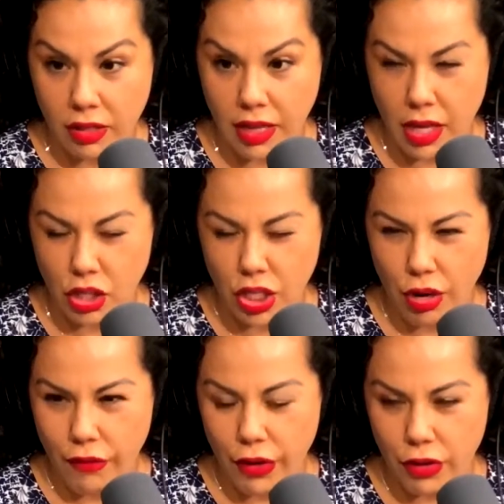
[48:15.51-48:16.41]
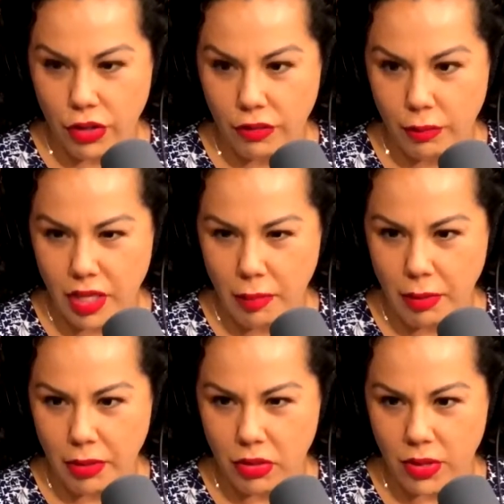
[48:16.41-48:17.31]
I think she overdosed from sleeping
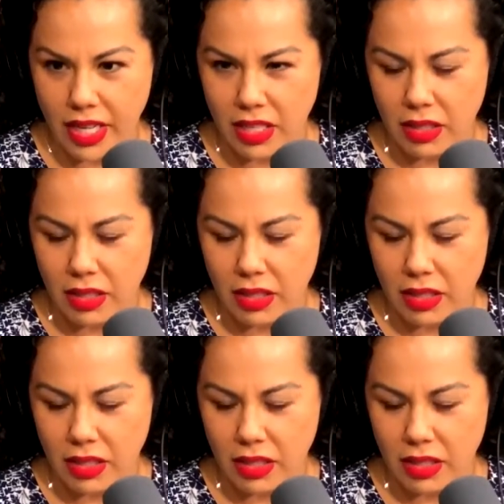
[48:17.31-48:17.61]
pills, right?